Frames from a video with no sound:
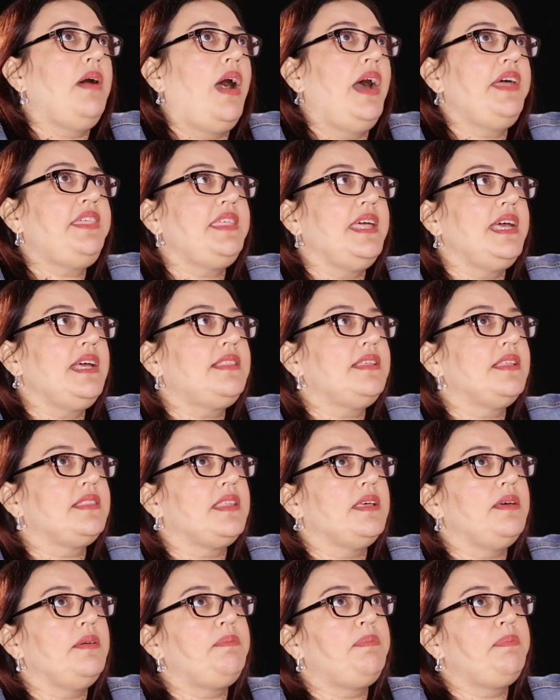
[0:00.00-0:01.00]
I think
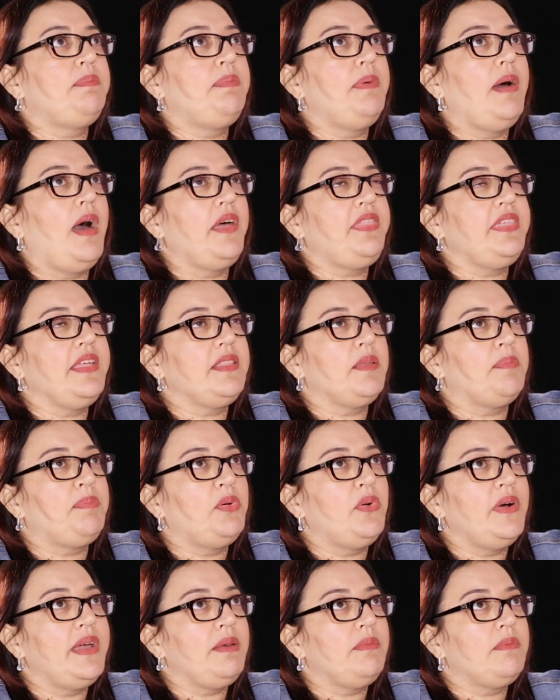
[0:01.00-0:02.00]
the
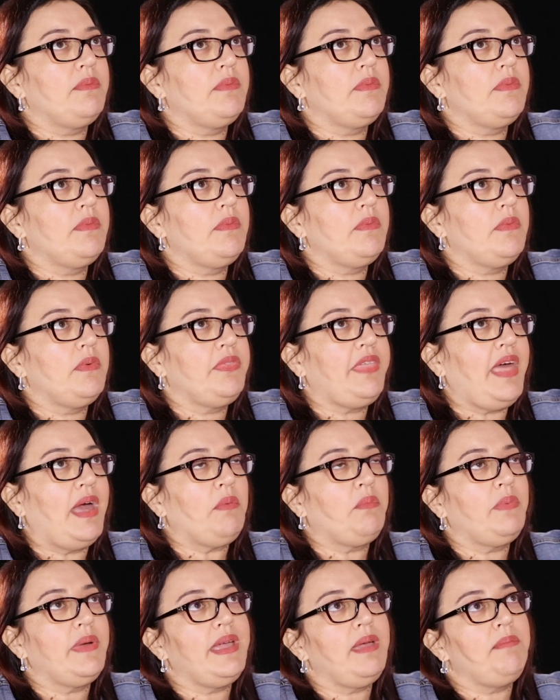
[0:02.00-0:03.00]
point
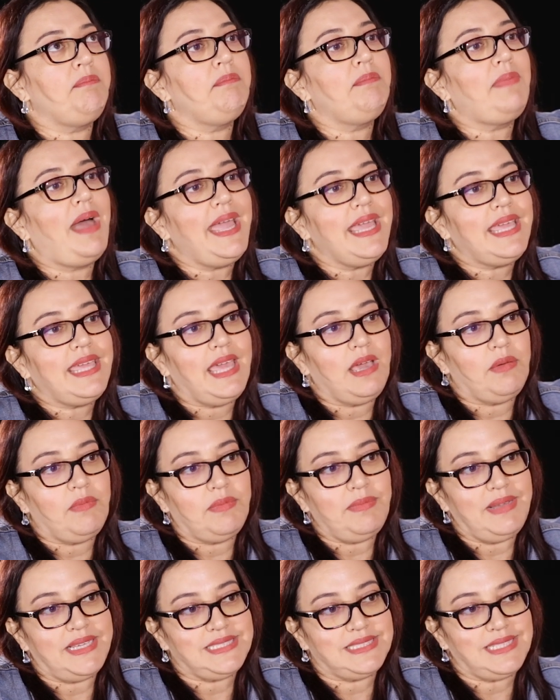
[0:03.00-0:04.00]
that we're making
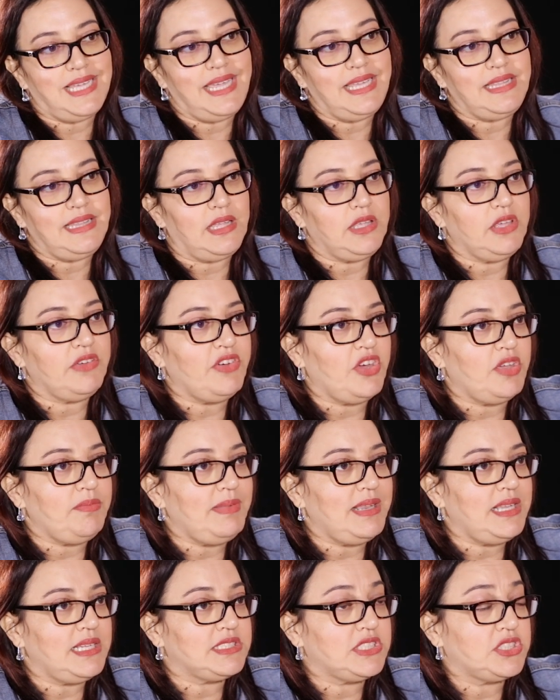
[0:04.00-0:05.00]
when we're saying that you've earned
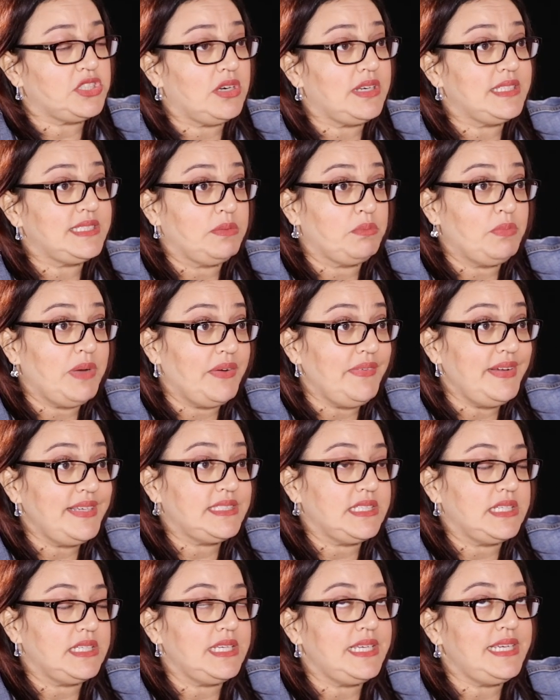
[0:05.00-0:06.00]
millions of dollars and where
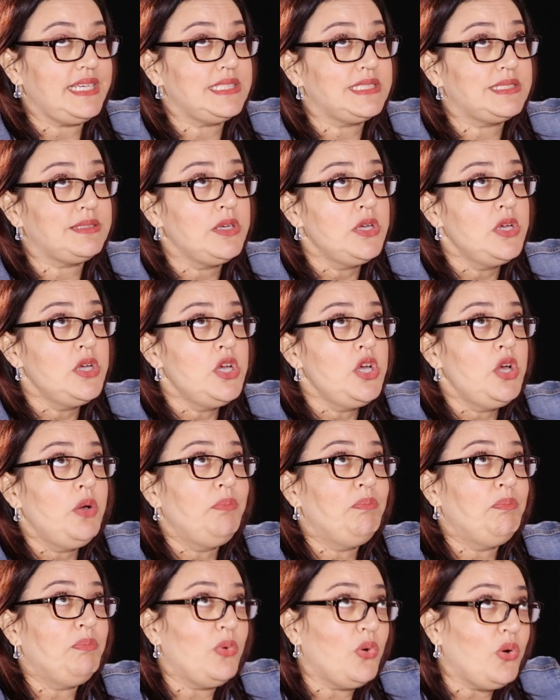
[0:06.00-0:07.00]
is it is
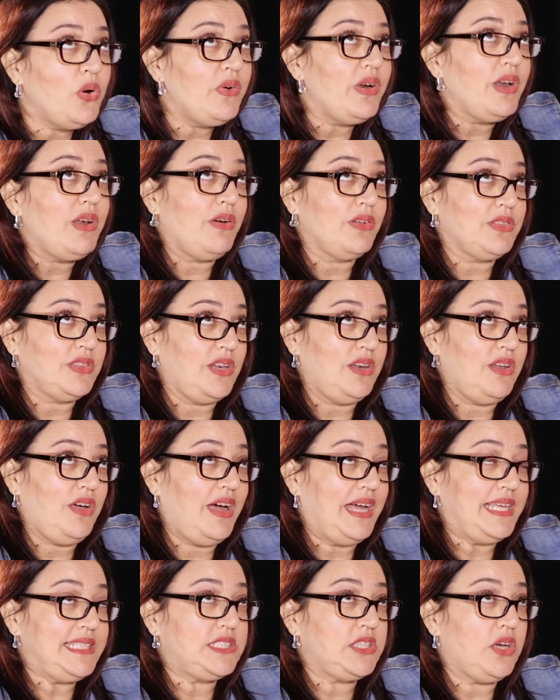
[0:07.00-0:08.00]
more along the
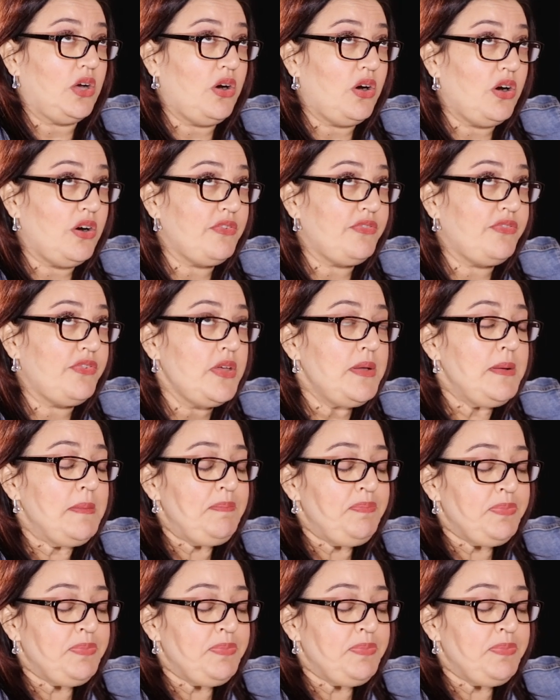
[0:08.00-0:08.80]
lines of